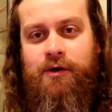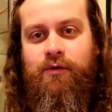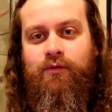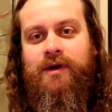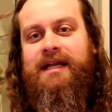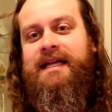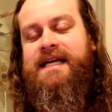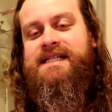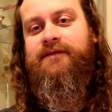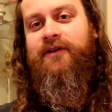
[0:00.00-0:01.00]

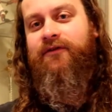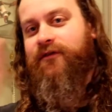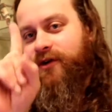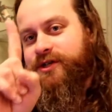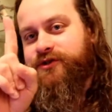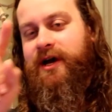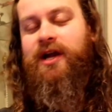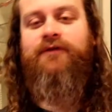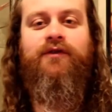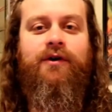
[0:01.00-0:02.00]
release of the first
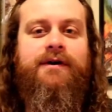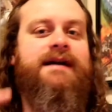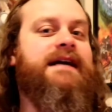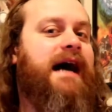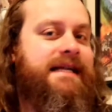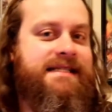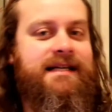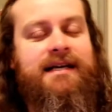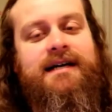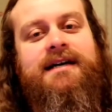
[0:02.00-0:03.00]
trailer for
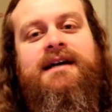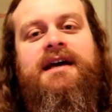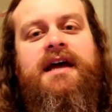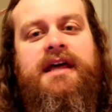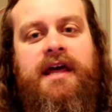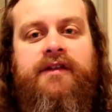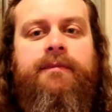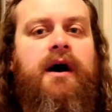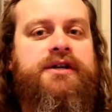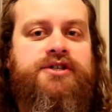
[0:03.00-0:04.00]
Godzilla King of the
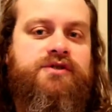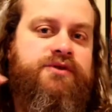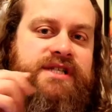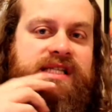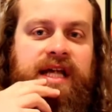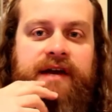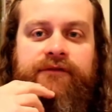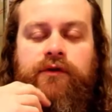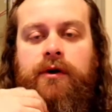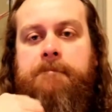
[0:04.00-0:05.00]
Monsters, which is slated
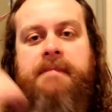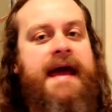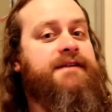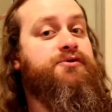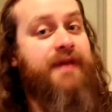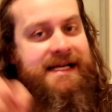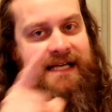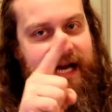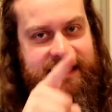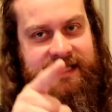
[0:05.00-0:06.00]
for May
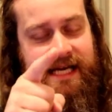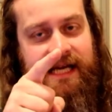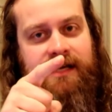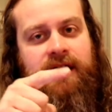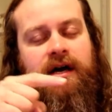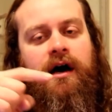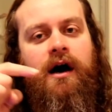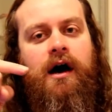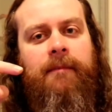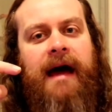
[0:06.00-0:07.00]
2019,
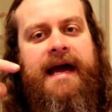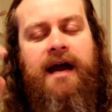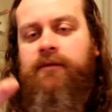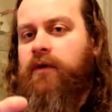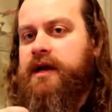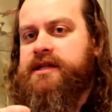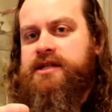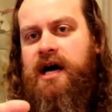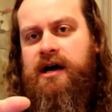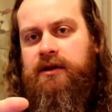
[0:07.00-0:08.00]
I kind of wanted to
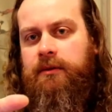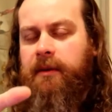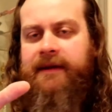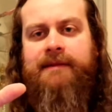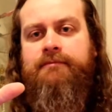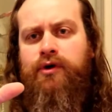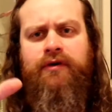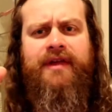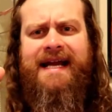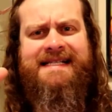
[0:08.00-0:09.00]
talk a little bit about the
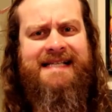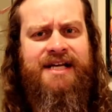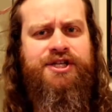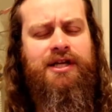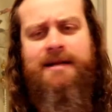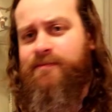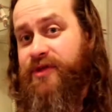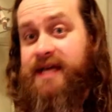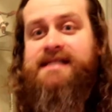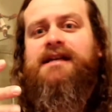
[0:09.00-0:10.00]
movie that essentially
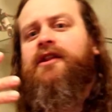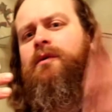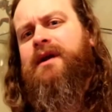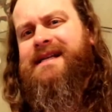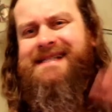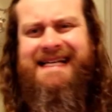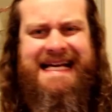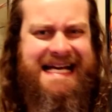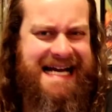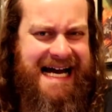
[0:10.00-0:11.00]
this other one is
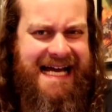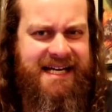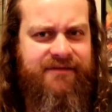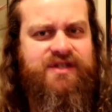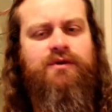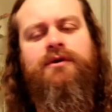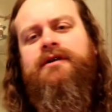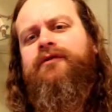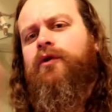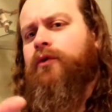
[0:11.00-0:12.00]
kind of sort
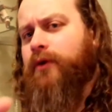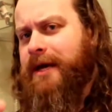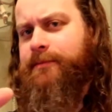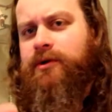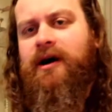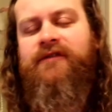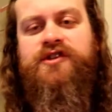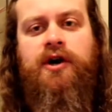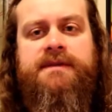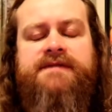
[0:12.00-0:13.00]
of a reboot of, in
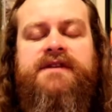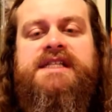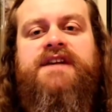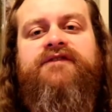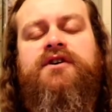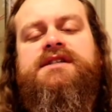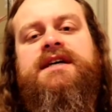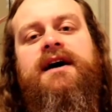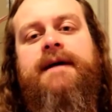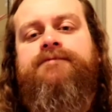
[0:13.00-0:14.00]
terms of it's the first
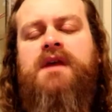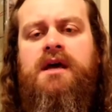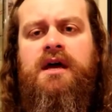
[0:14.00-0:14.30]
time